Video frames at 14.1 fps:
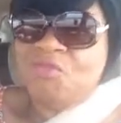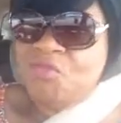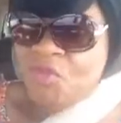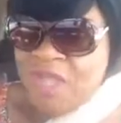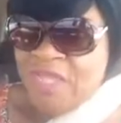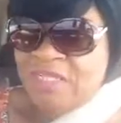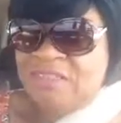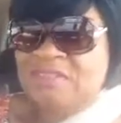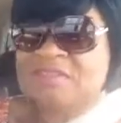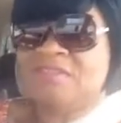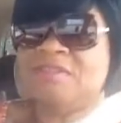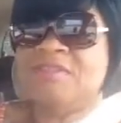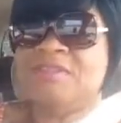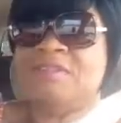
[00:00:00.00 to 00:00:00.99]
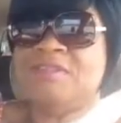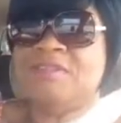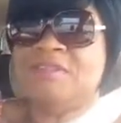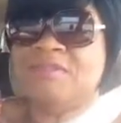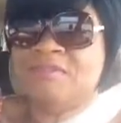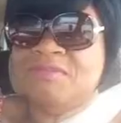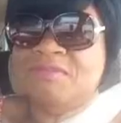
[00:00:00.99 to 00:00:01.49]
Wait.
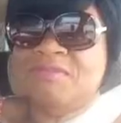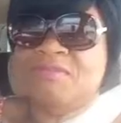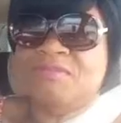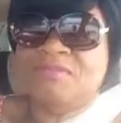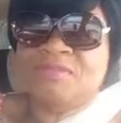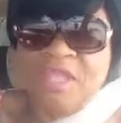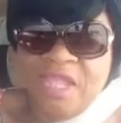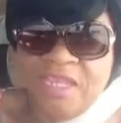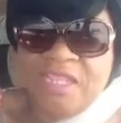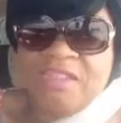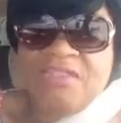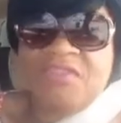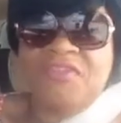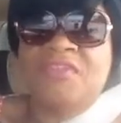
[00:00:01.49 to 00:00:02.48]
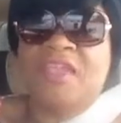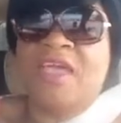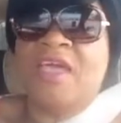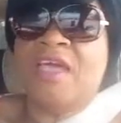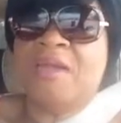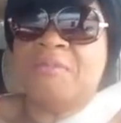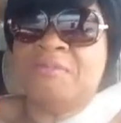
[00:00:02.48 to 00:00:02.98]
Not at this
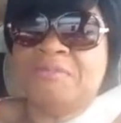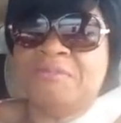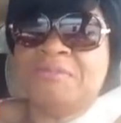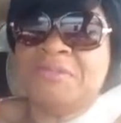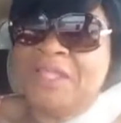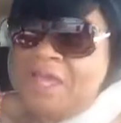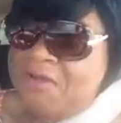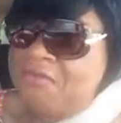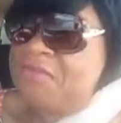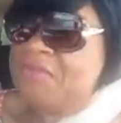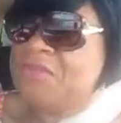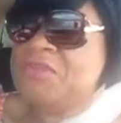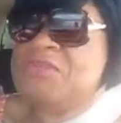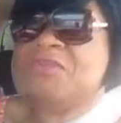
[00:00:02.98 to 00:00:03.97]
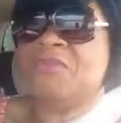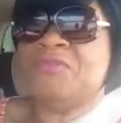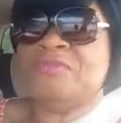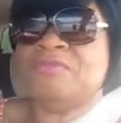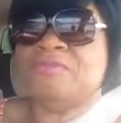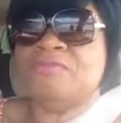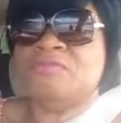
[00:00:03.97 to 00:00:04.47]
time. Not for you.
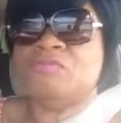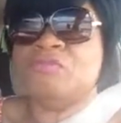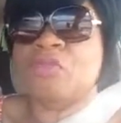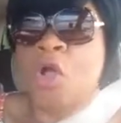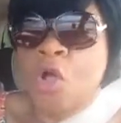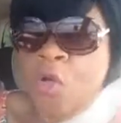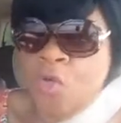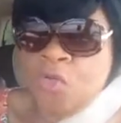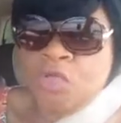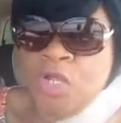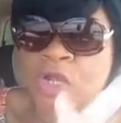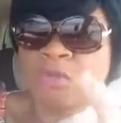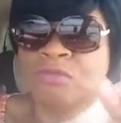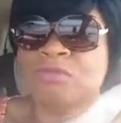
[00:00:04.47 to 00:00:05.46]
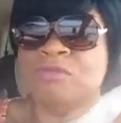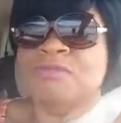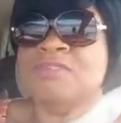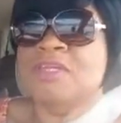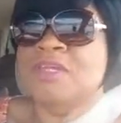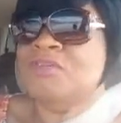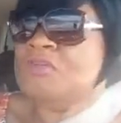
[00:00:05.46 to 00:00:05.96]
Hold
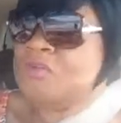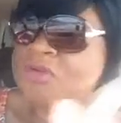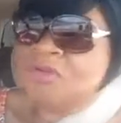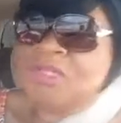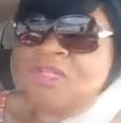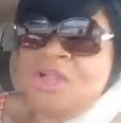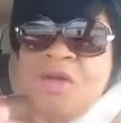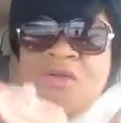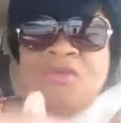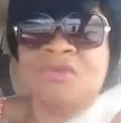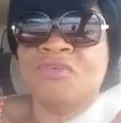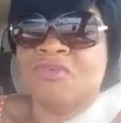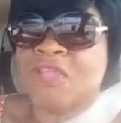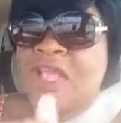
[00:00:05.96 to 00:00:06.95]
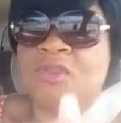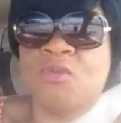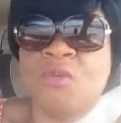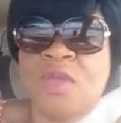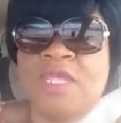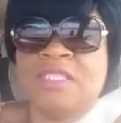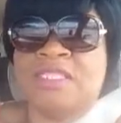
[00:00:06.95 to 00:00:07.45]
on. You're going to get all those kind
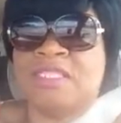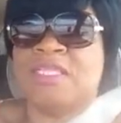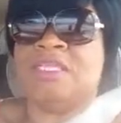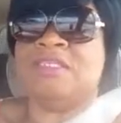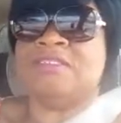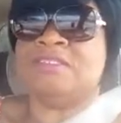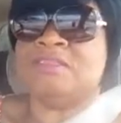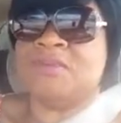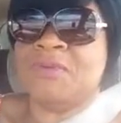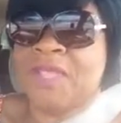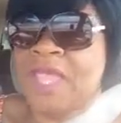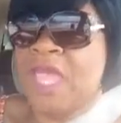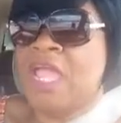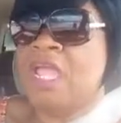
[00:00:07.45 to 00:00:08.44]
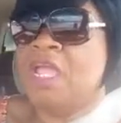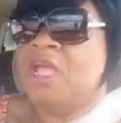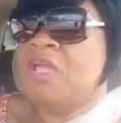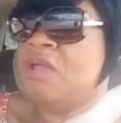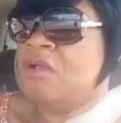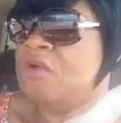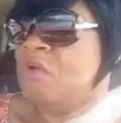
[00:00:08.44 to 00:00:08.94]
of wait things, okay?
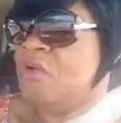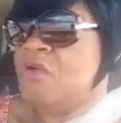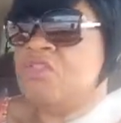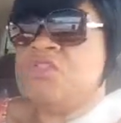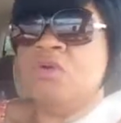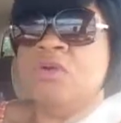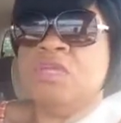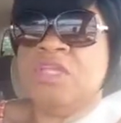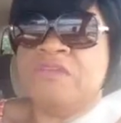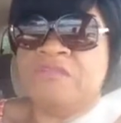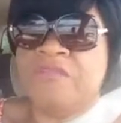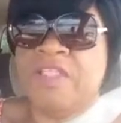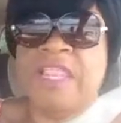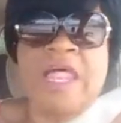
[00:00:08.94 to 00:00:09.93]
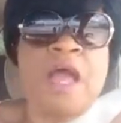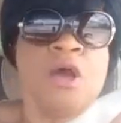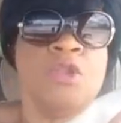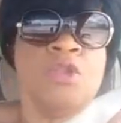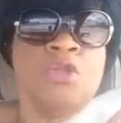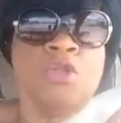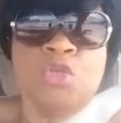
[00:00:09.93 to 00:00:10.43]
Or either you're going to get a flat
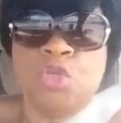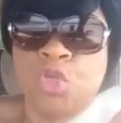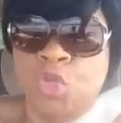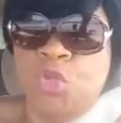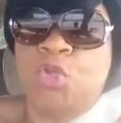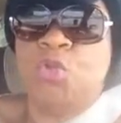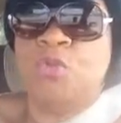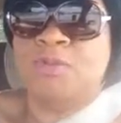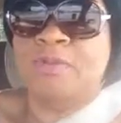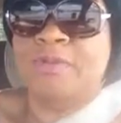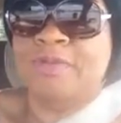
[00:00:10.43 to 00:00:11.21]
out no.